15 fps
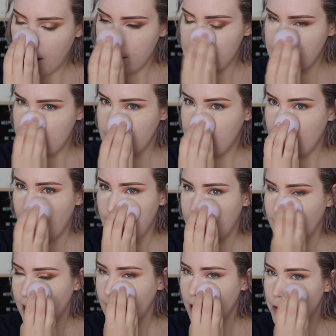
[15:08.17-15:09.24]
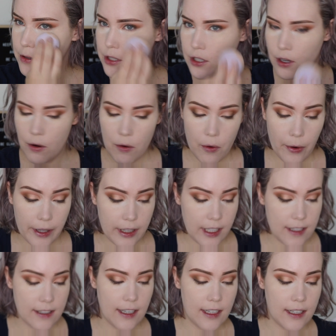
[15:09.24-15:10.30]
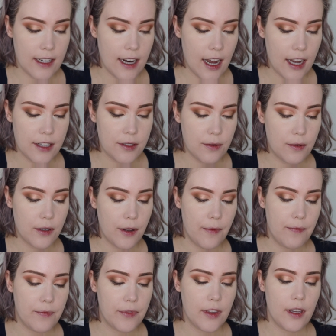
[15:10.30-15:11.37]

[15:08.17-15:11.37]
I think I was so oily skinned in high school